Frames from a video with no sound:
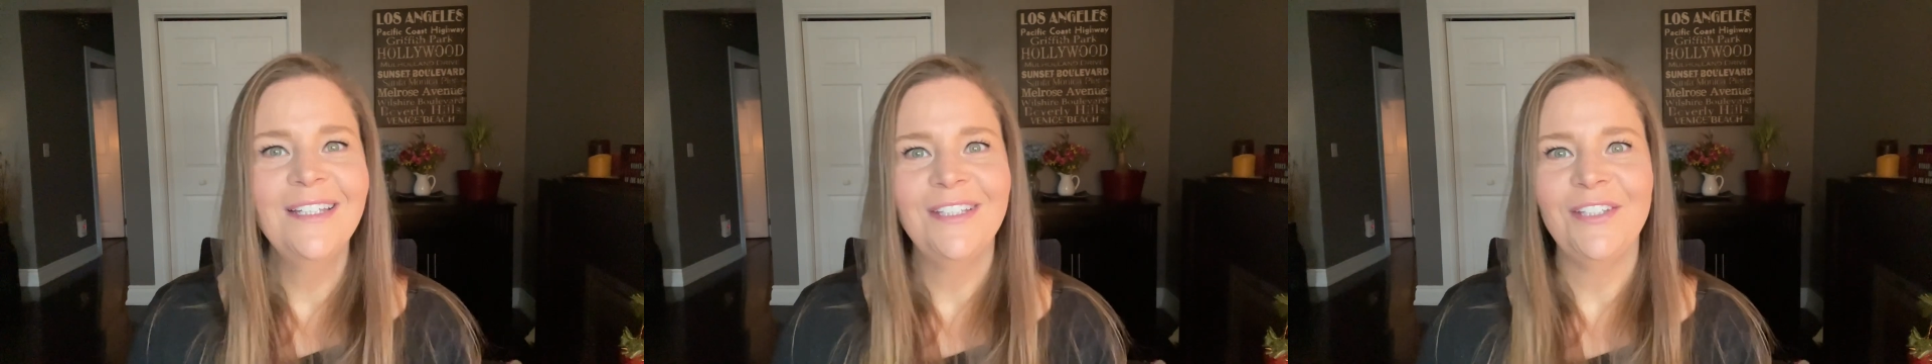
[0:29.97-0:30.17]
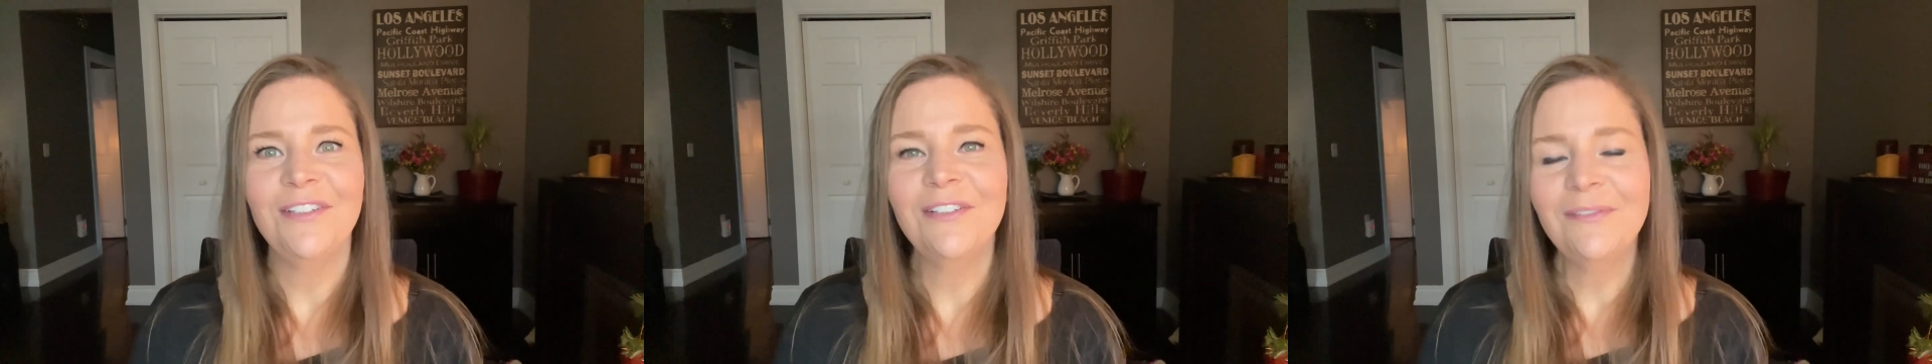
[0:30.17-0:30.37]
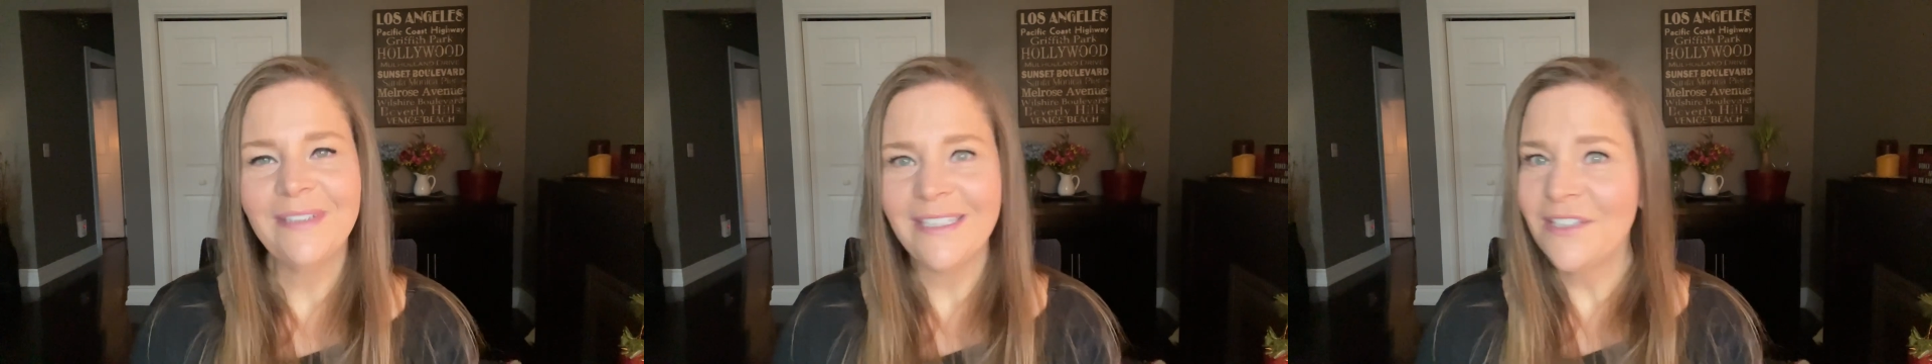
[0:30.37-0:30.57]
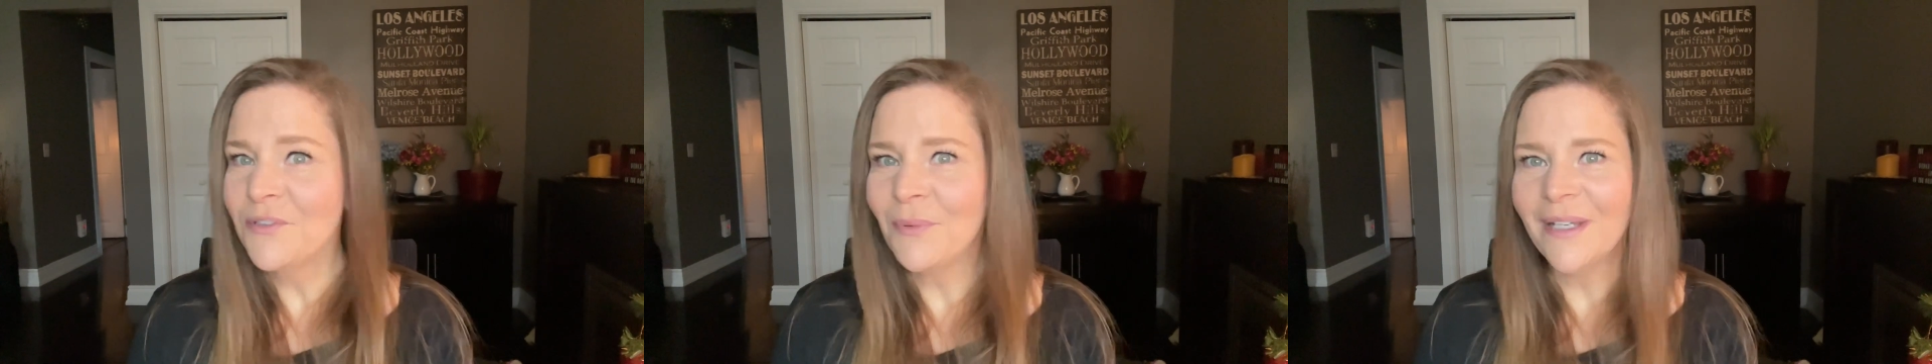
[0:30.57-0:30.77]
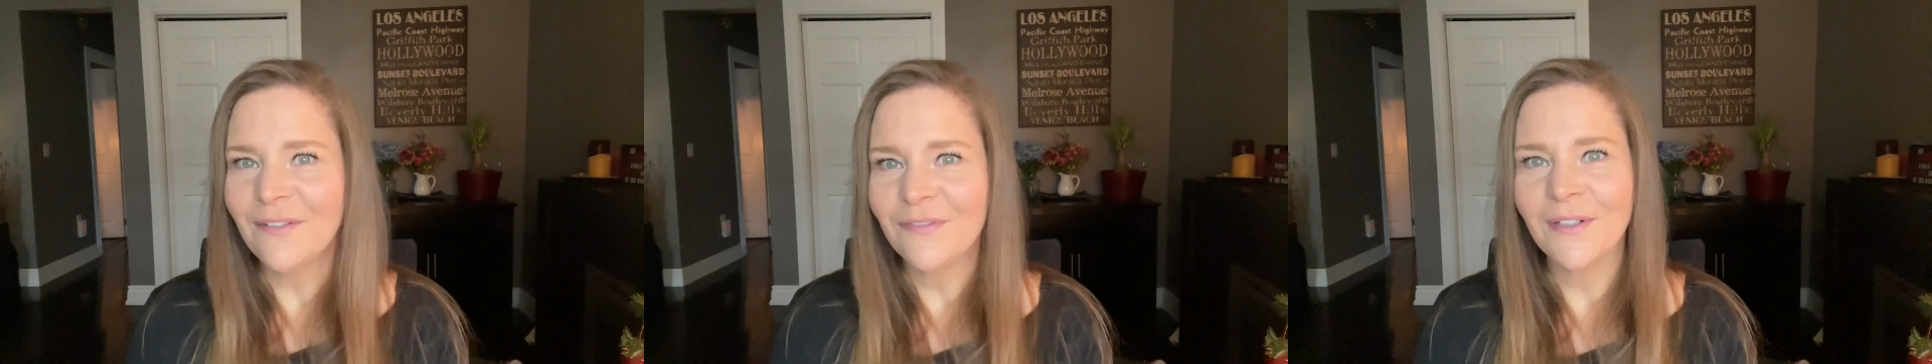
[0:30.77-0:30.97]
You don't need to
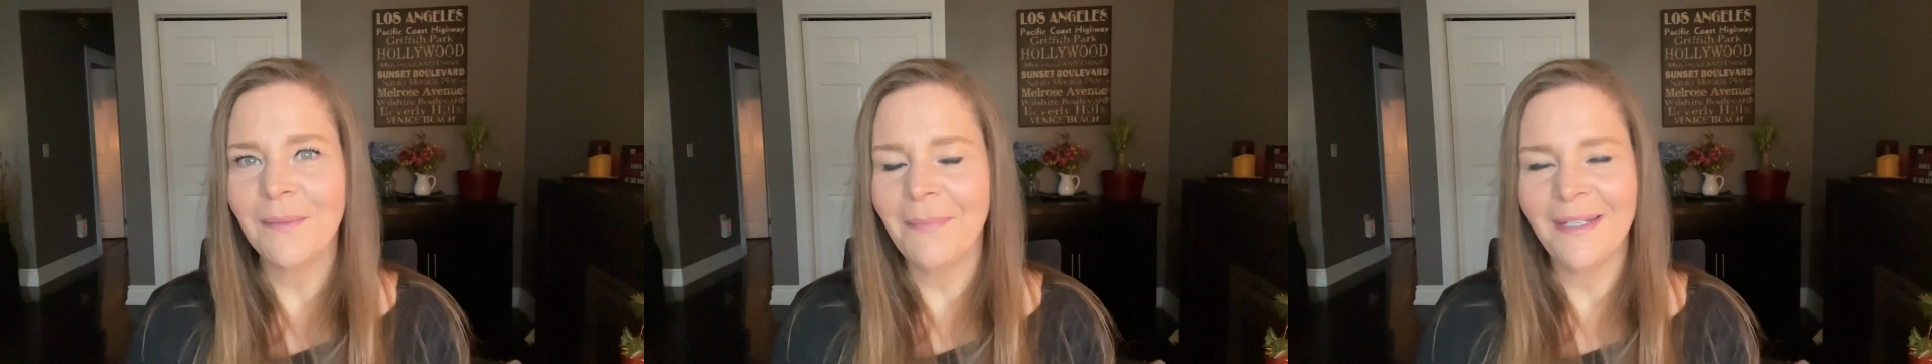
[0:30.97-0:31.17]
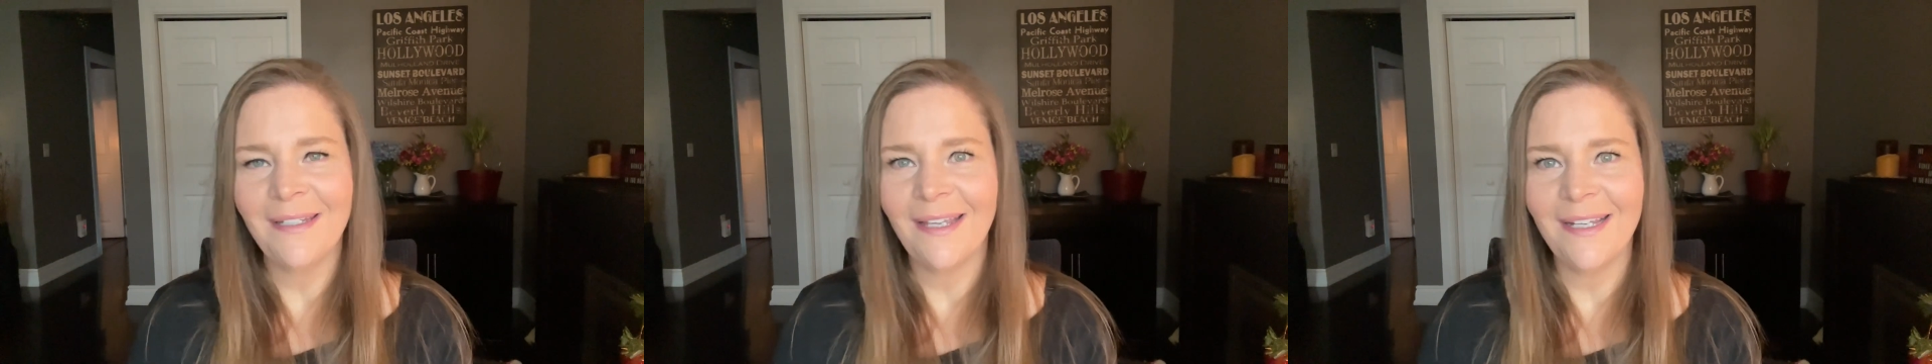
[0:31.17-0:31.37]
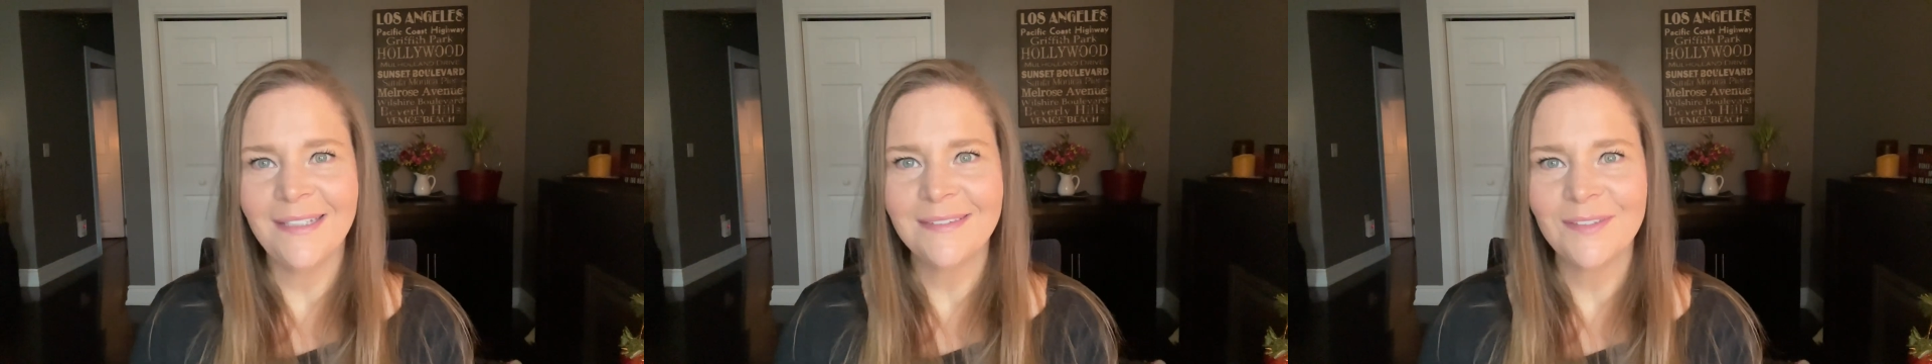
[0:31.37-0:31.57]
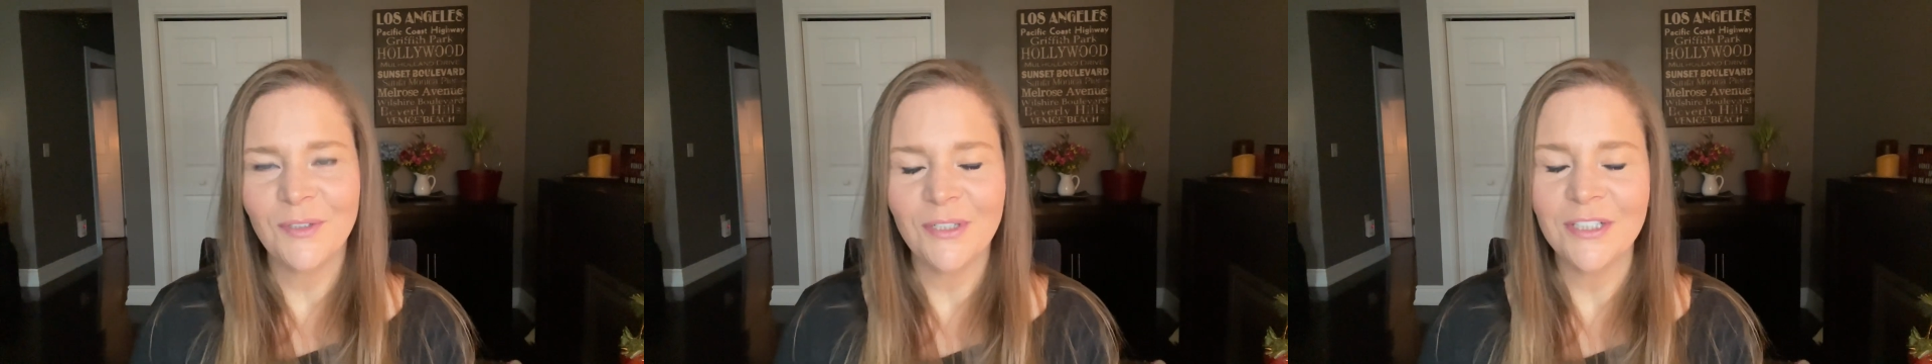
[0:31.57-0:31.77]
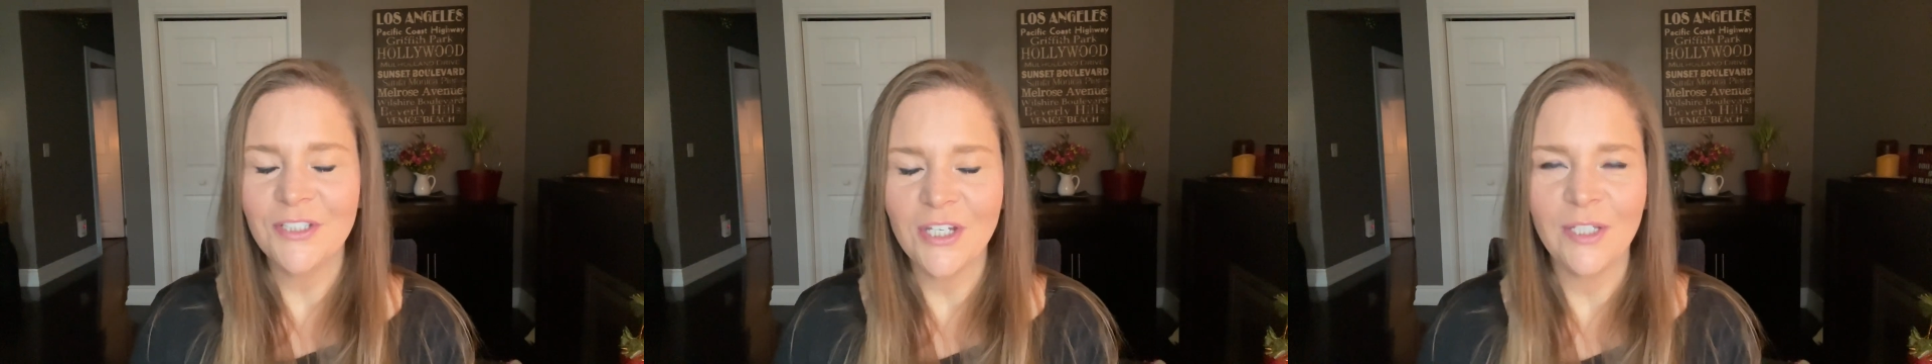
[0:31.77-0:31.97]
wait for a Monday
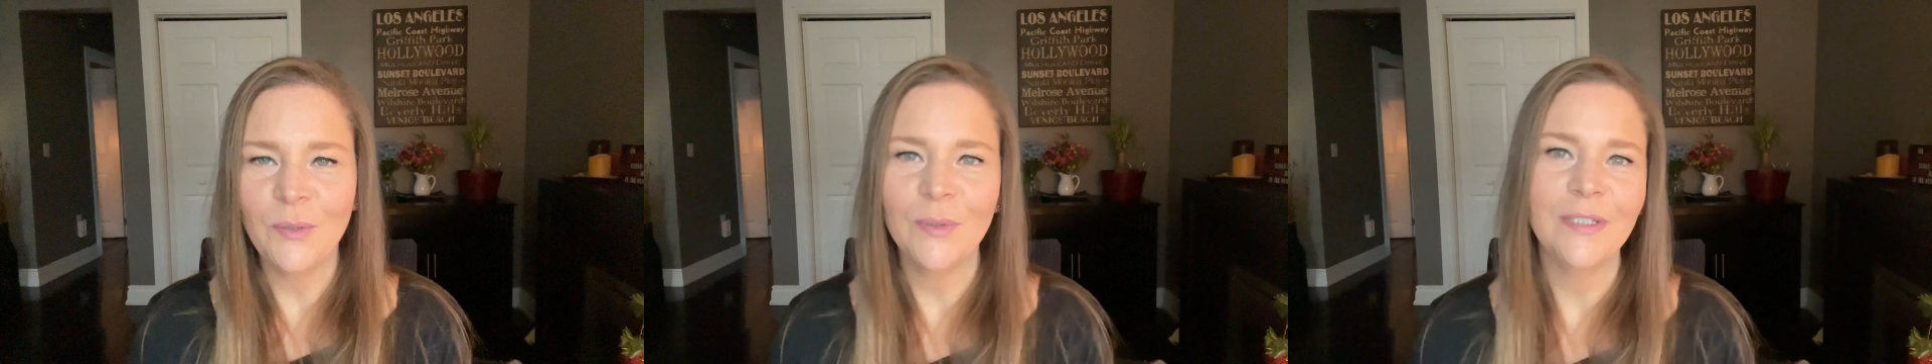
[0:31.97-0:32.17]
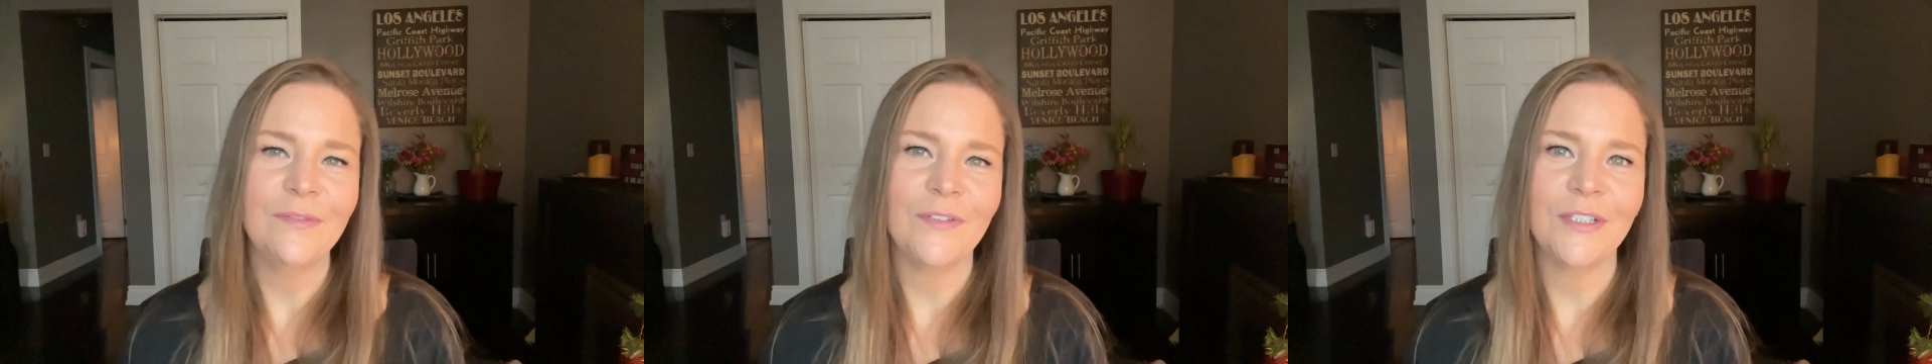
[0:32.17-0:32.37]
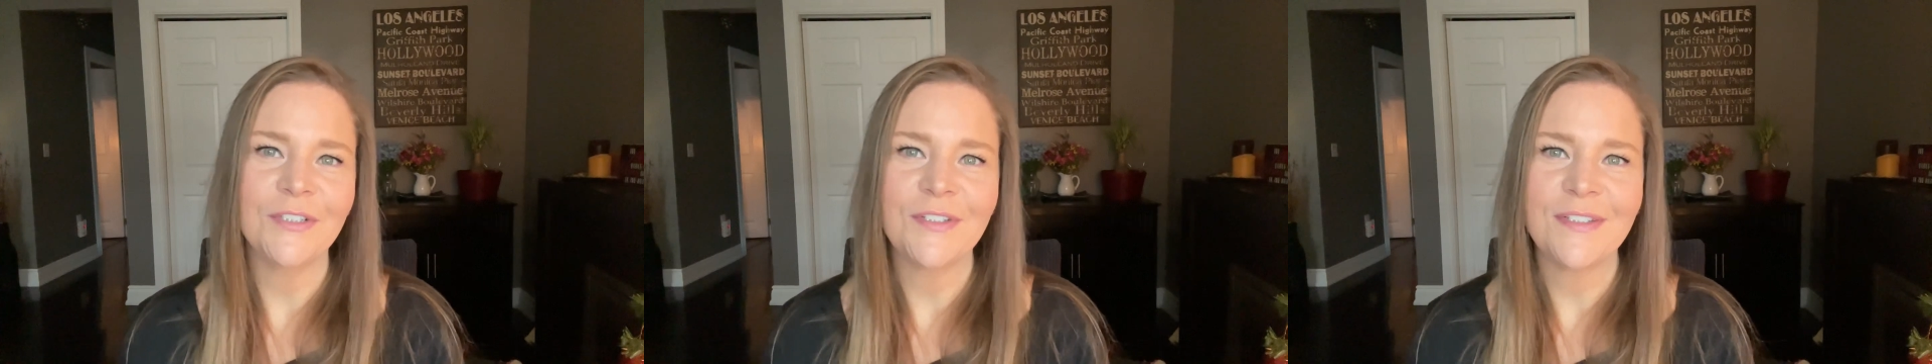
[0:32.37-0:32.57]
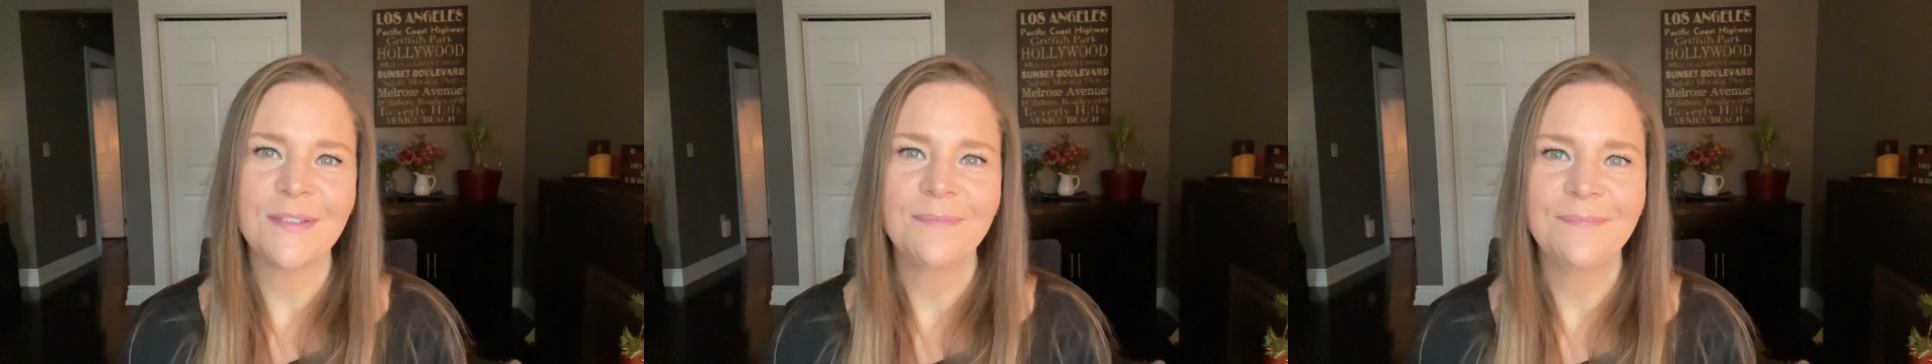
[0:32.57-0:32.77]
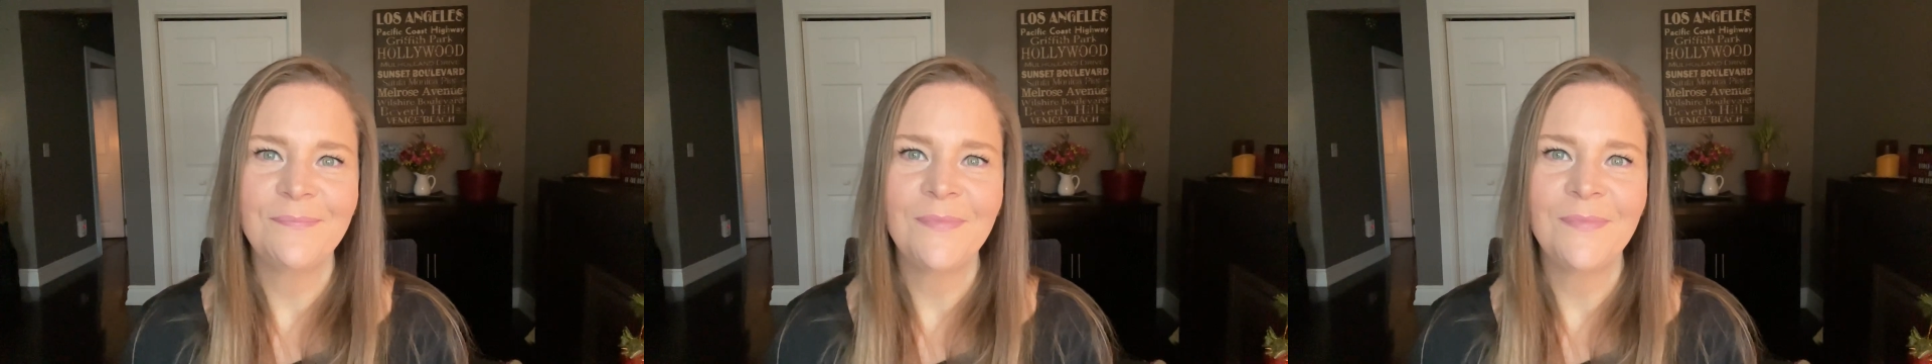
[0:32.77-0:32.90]
or a January 1st.